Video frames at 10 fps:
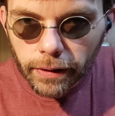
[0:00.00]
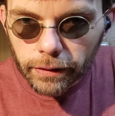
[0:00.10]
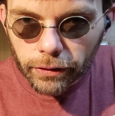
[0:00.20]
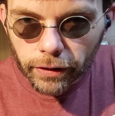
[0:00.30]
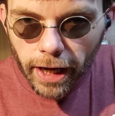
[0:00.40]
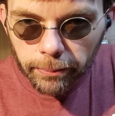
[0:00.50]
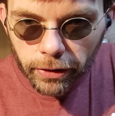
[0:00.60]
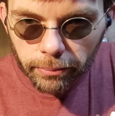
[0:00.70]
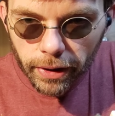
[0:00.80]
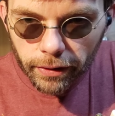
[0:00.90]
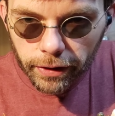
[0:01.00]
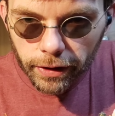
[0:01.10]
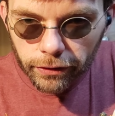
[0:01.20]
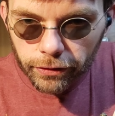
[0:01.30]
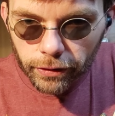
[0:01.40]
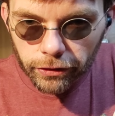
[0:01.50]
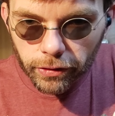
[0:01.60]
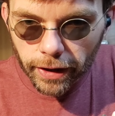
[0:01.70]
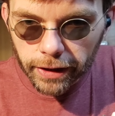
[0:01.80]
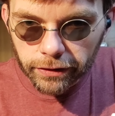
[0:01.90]
little Captain America. So let's
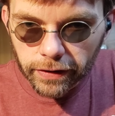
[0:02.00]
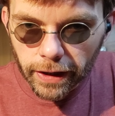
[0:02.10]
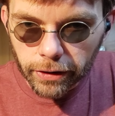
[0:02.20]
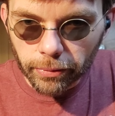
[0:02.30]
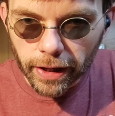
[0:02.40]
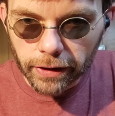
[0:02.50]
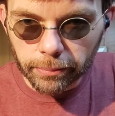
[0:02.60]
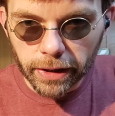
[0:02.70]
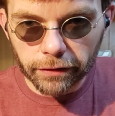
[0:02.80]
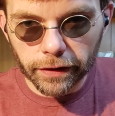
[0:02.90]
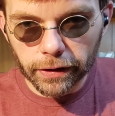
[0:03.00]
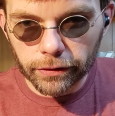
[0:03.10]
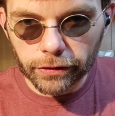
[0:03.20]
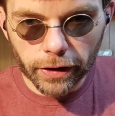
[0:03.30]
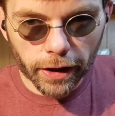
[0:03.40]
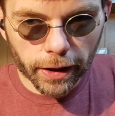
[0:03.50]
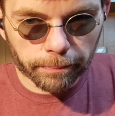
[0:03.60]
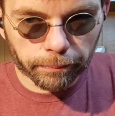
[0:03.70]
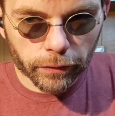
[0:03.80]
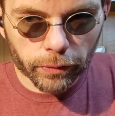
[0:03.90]
go ahead and take away the minifigures.
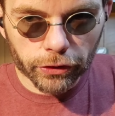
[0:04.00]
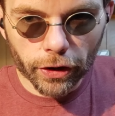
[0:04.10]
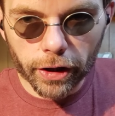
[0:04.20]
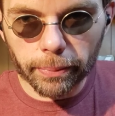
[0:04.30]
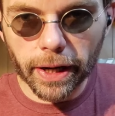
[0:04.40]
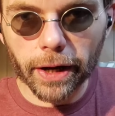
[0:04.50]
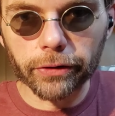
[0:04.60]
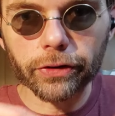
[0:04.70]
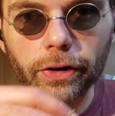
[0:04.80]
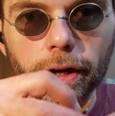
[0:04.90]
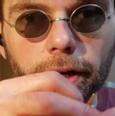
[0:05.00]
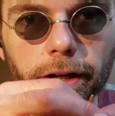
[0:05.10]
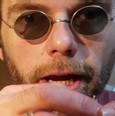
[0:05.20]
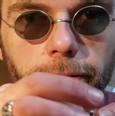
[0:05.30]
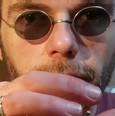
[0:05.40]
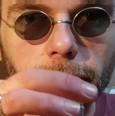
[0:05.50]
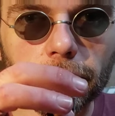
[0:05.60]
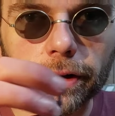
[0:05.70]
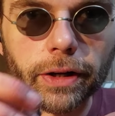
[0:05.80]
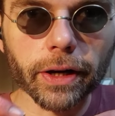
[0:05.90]
We'll talk about Captain
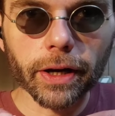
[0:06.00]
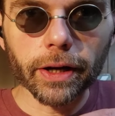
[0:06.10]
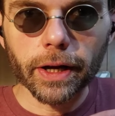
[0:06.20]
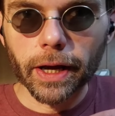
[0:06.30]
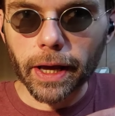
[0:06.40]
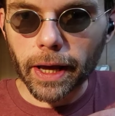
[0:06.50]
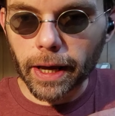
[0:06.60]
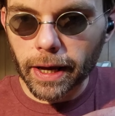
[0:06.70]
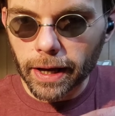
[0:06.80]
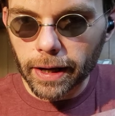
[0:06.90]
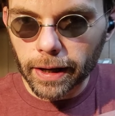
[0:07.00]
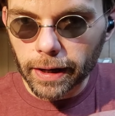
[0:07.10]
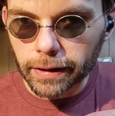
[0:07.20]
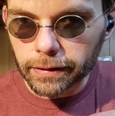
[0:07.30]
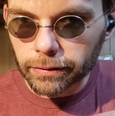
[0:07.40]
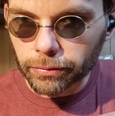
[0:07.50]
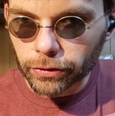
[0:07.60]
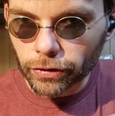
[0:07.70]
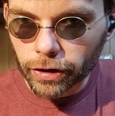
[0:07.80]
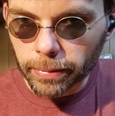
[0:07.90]
America, and
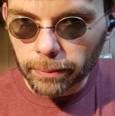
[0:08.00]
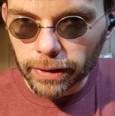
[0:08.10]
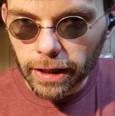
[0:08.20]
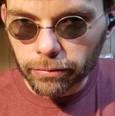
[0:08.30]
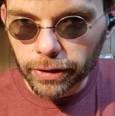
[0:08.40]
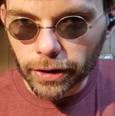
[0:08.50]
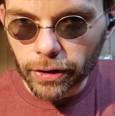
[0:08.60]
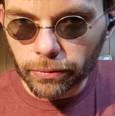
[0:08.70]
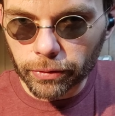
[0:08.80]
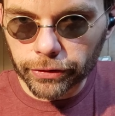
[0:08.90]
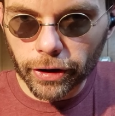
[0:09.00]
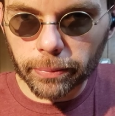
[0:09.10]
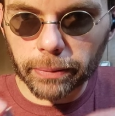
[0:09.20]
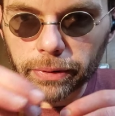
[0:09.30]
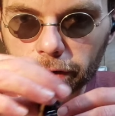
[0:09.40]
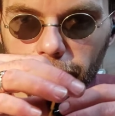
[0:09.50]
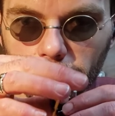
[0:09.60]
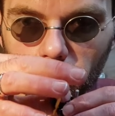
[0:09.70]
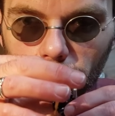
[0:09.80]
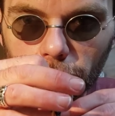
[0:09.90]
we'll talk about Black Widow, we'll talk about Big
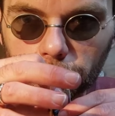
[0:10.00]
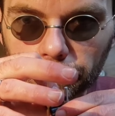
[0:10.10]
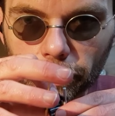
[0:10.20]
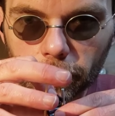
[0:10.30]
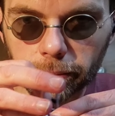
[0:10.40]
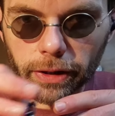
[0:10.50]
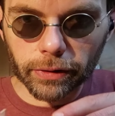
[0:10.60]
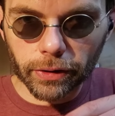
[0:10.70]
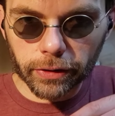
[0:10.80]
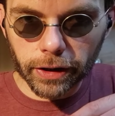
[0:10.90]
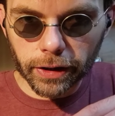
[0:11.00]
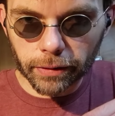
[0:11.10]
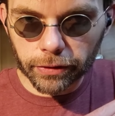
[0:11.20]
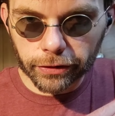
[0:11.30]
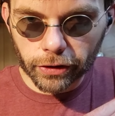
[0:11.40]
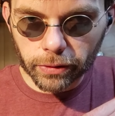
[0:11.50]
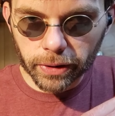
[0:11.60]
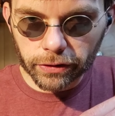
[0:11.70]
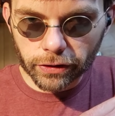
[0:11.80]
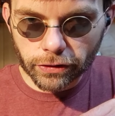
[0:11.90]
Fig Hulk, we'll talk about Loki, and we'll talk about the